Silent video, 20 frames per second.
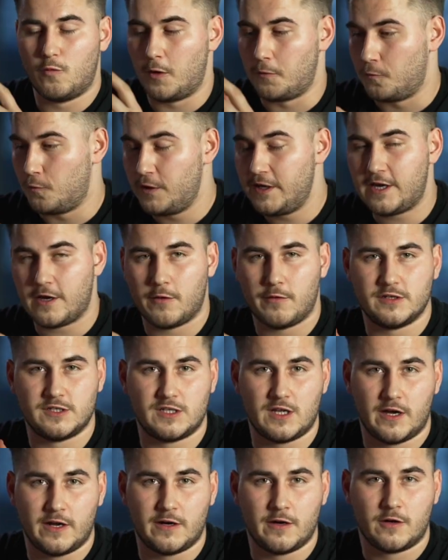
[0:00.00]
What Rico
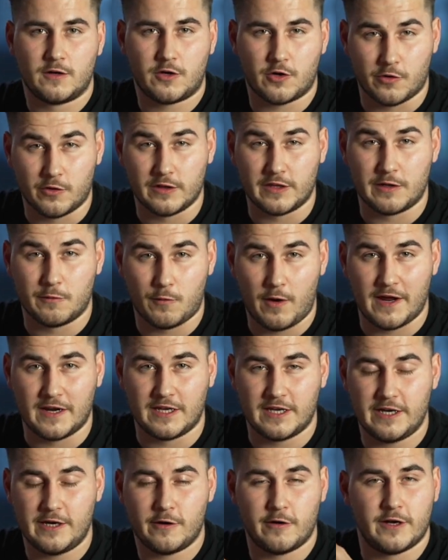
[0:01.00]
has done currently right
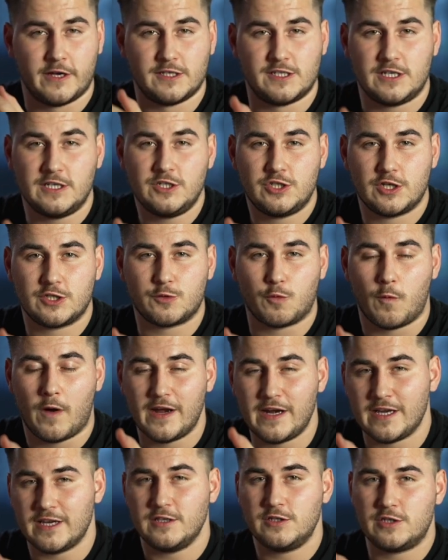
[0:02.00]
here is he's just
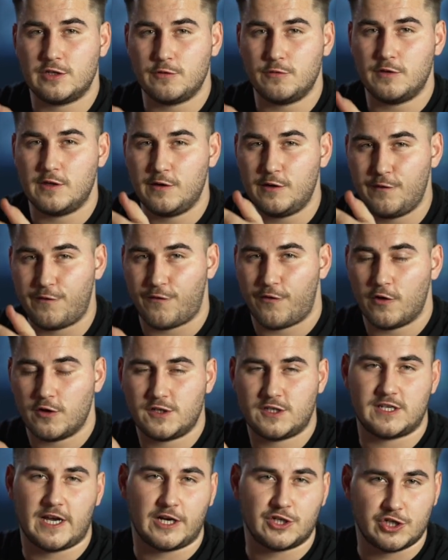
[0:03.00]
went into the
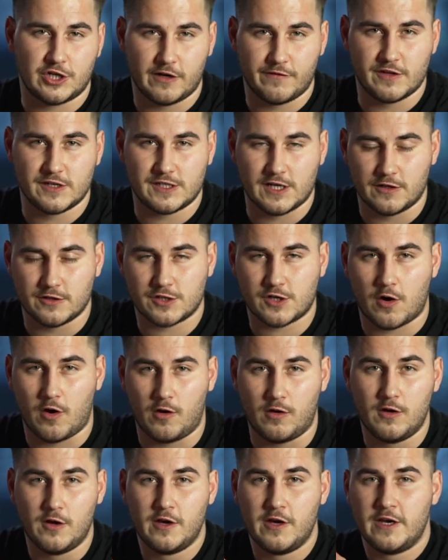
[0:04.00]
first section of the sales
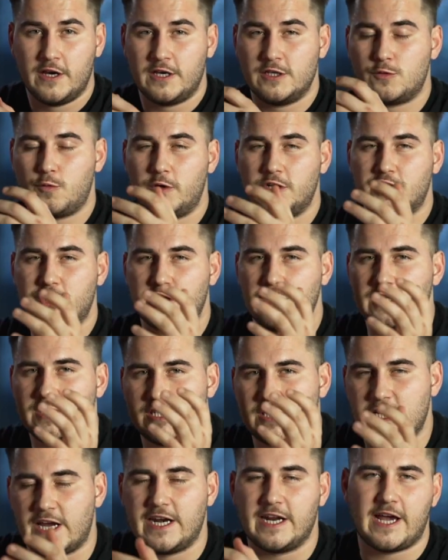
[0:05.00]
call, is which
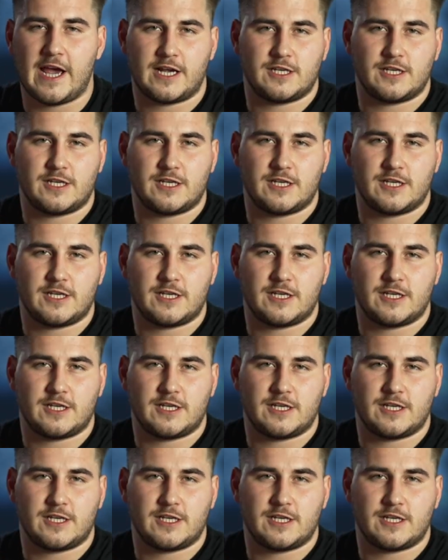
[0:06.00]
he's setting